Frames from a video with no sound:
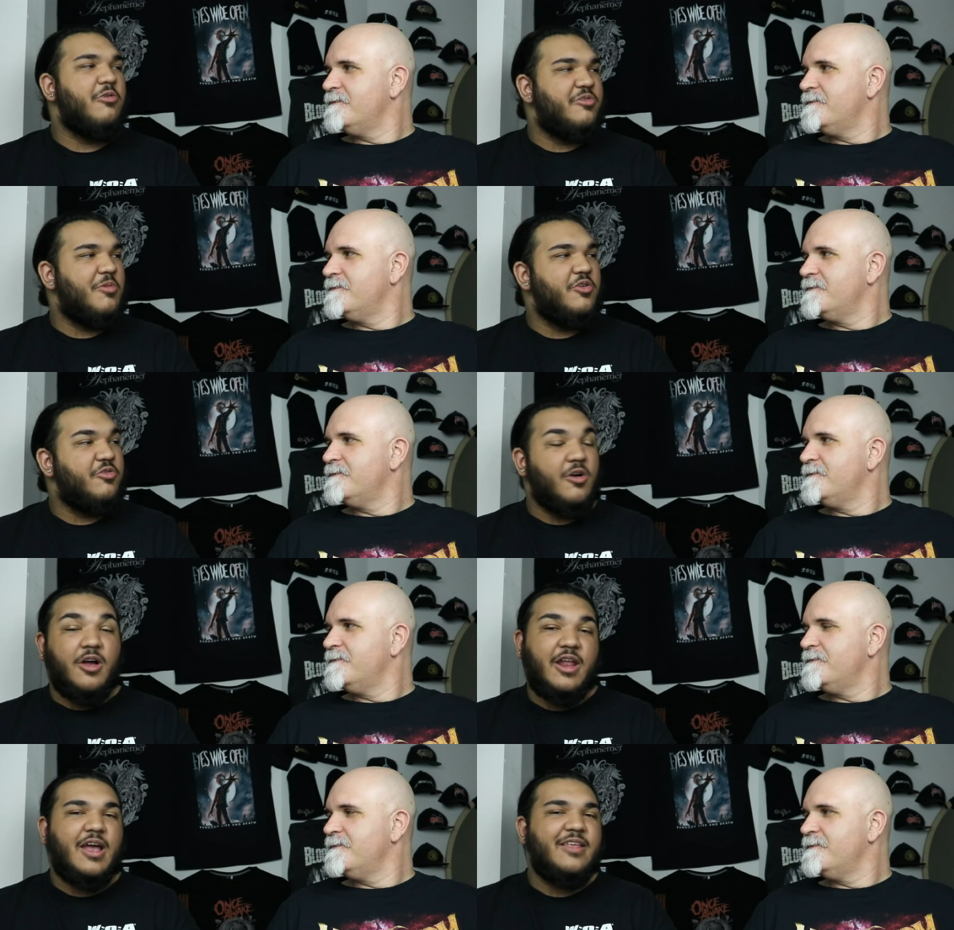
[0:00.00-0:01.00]
Speaker 1: hours in
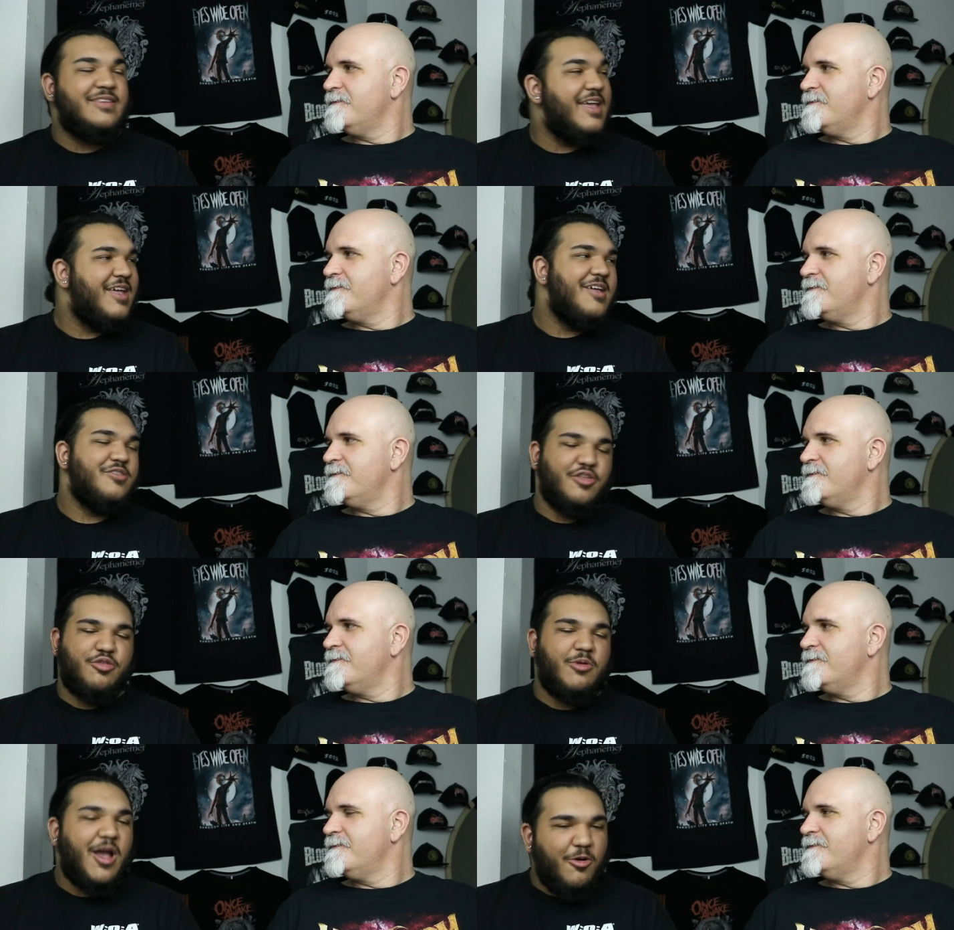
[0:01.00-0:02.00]
Montreal, and I gotta say, the
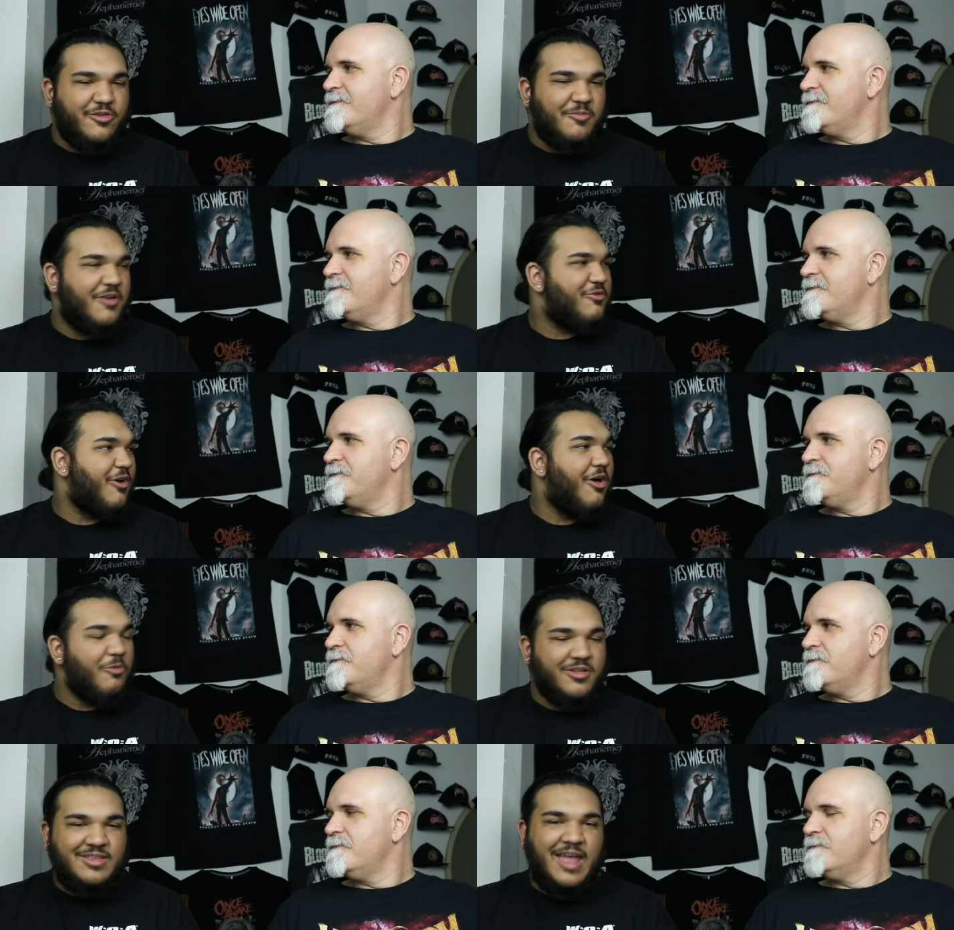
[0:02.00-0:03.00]
three hours in
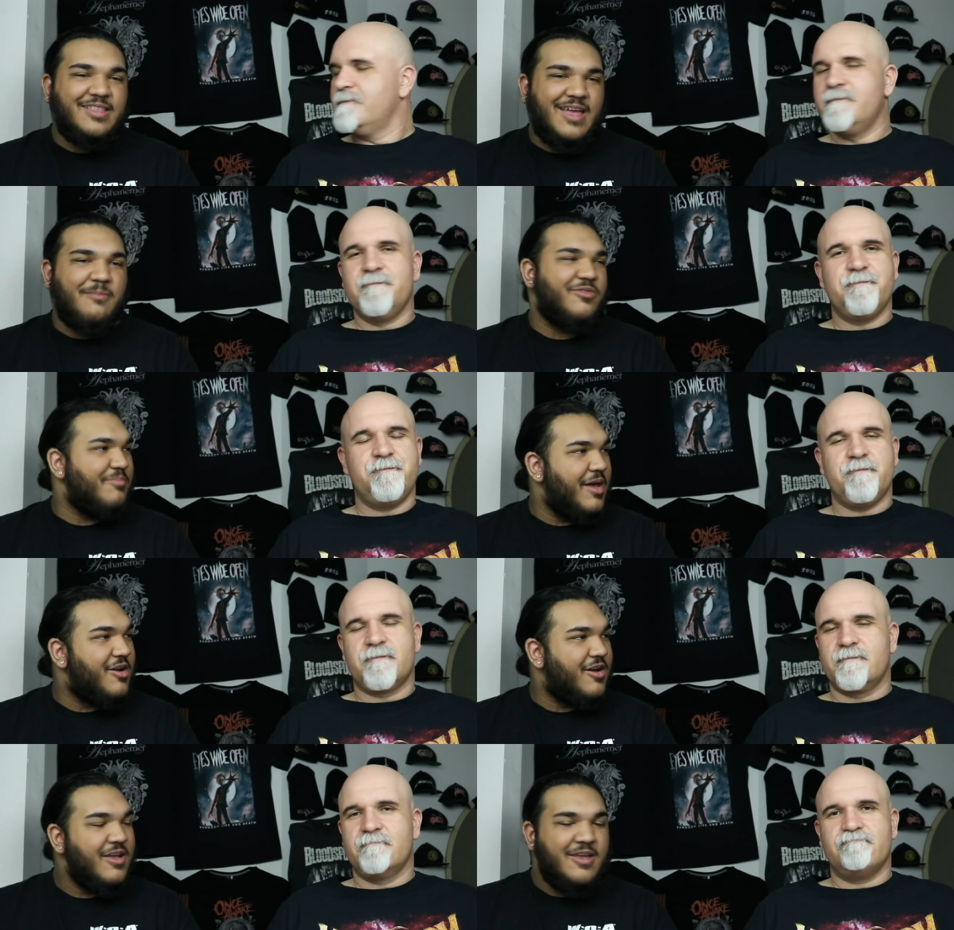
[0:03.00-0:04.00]
Montreal were ten times
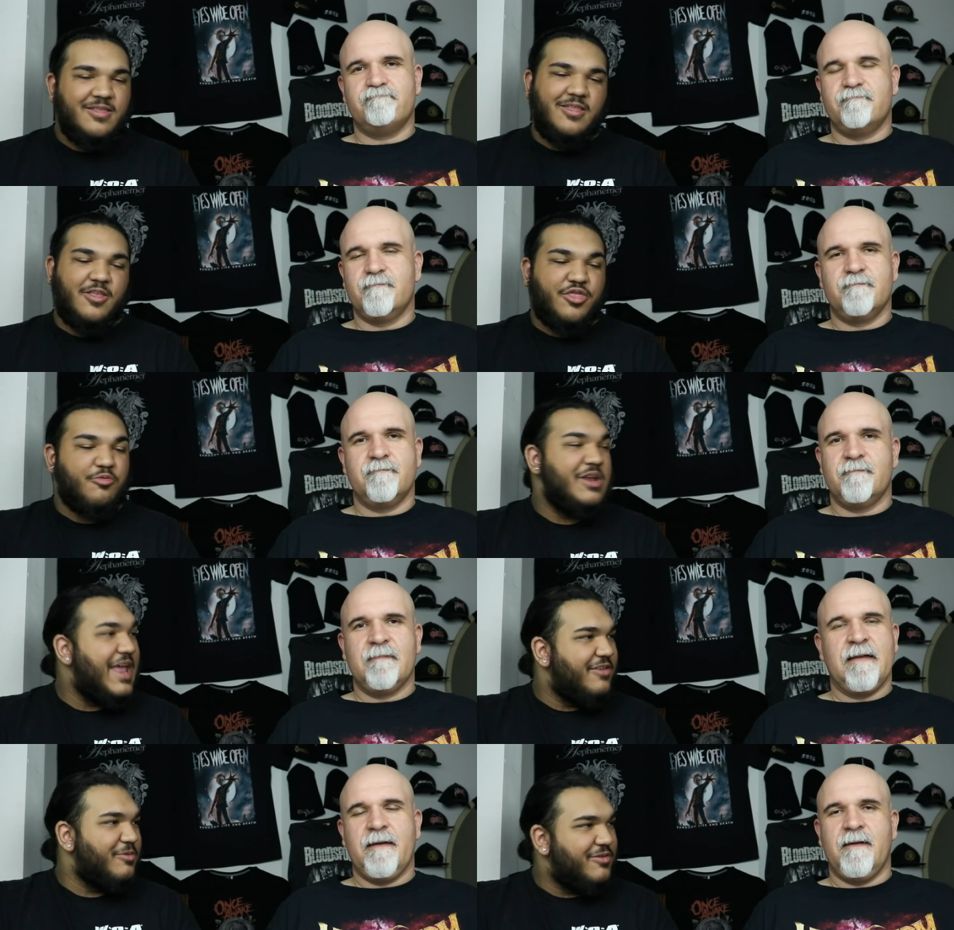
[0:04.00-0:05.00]
better than the three
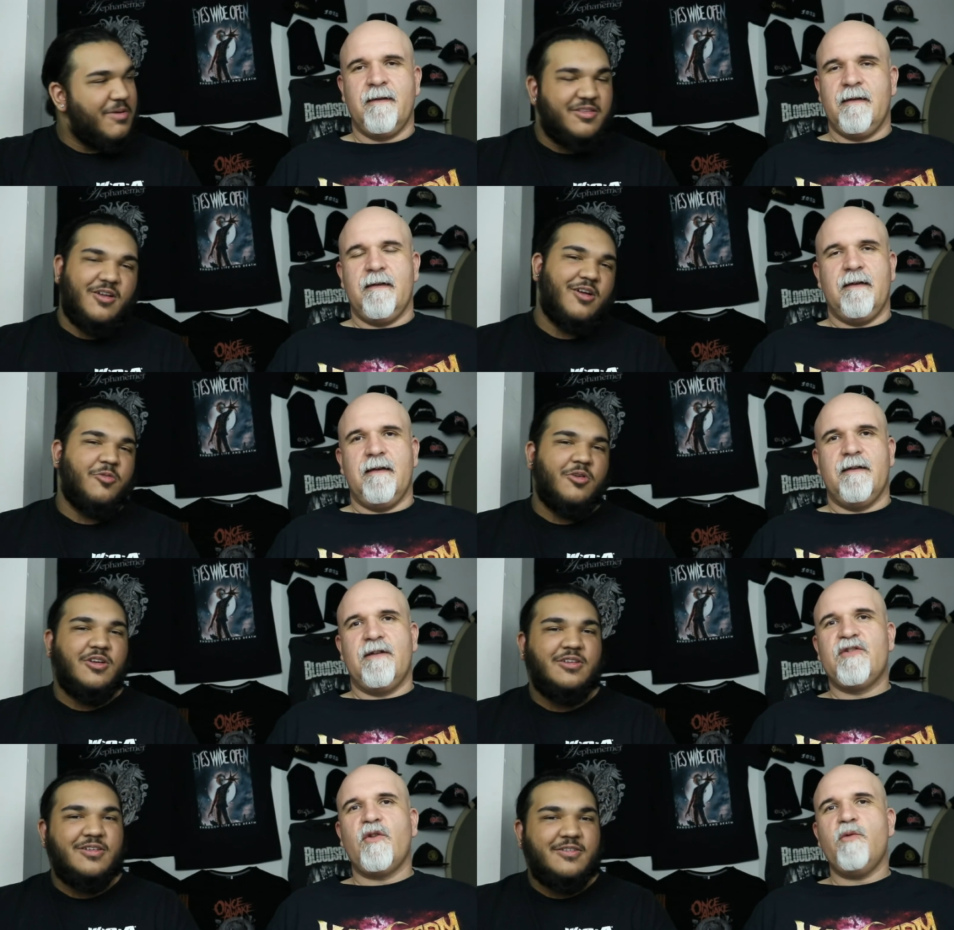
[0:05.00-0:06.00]
days we spent in
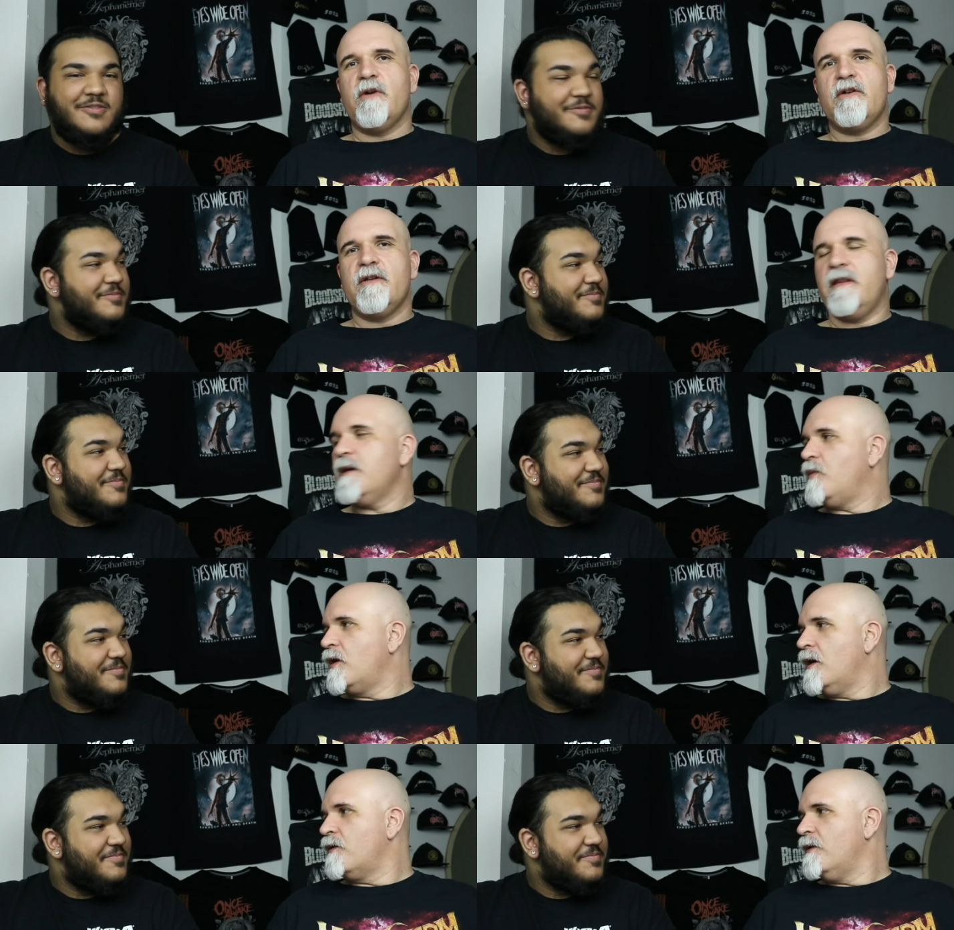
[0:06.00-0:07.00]
Ottawa. There's
Speaker 2: only one good thing
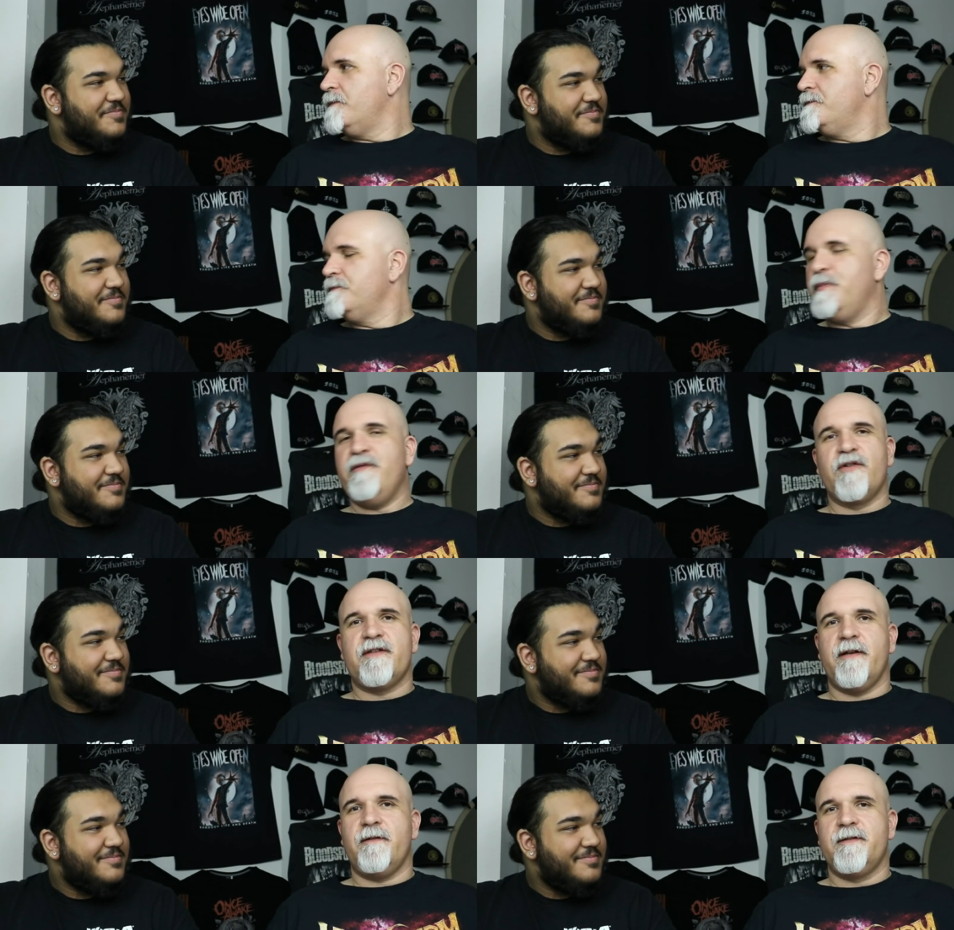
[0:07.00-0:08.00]
about Ottawa: beaver
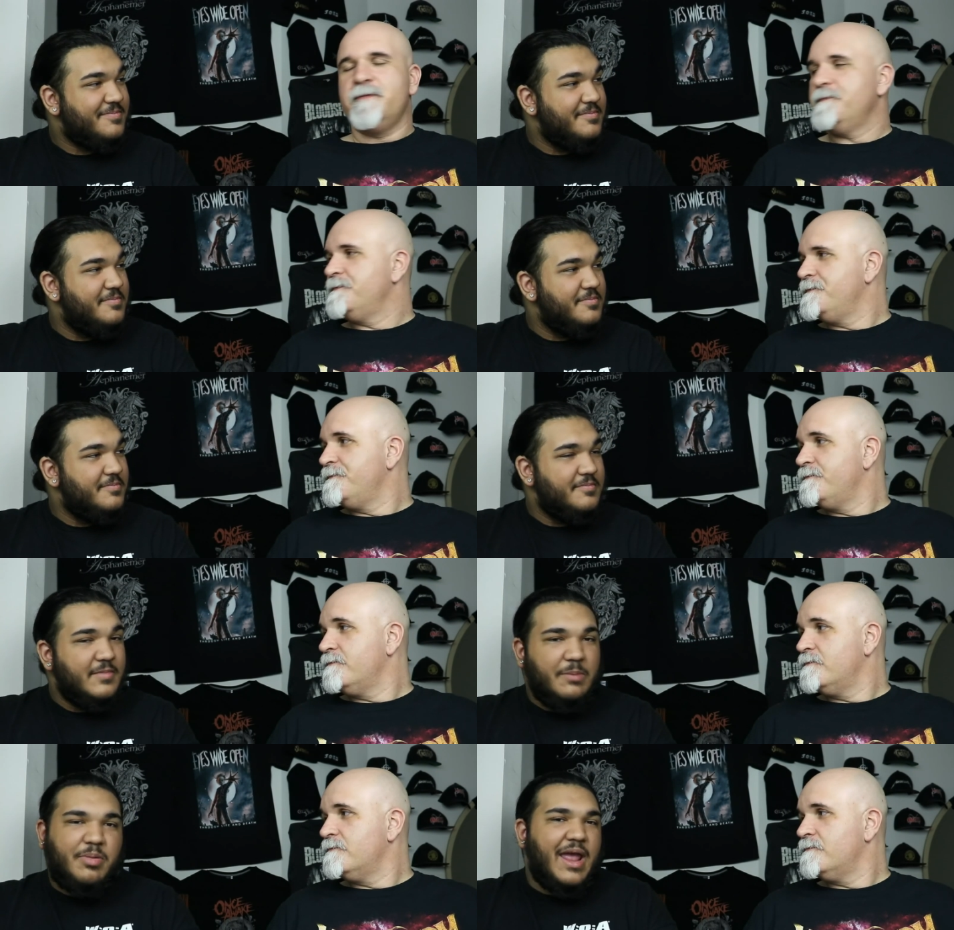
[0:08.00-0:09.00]
tails.
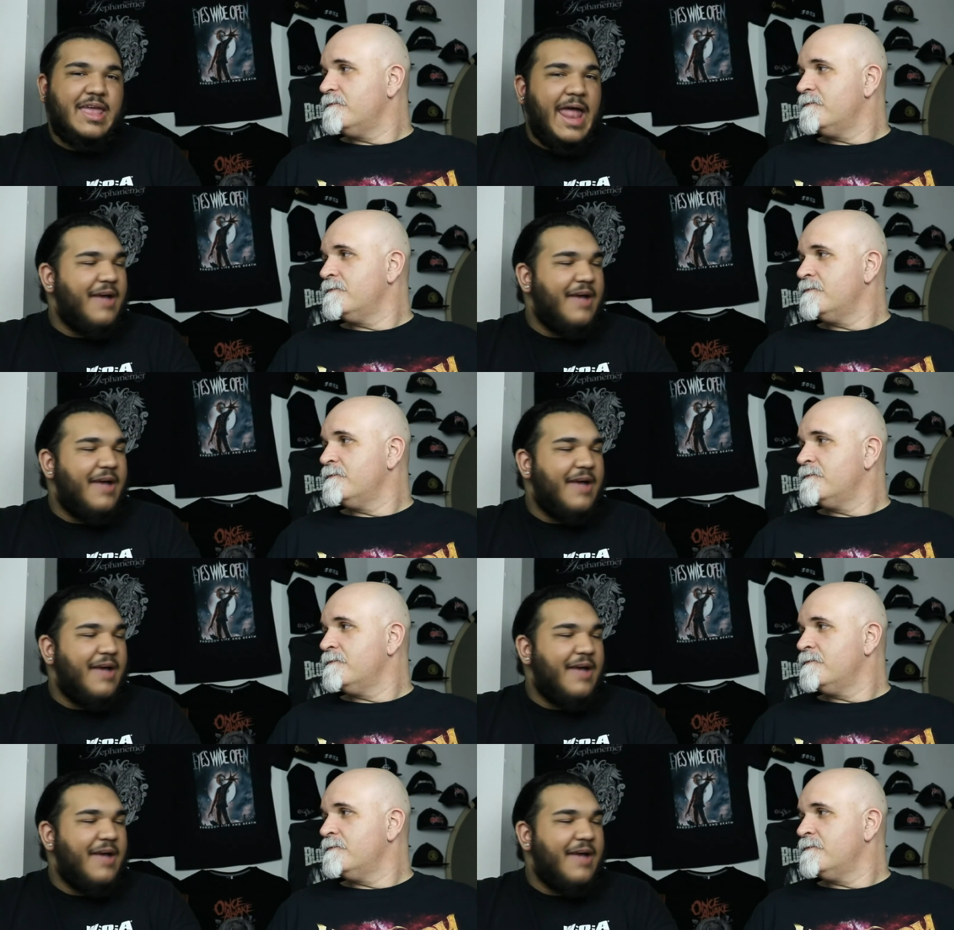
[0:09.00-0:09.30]
Speaker 1: But I can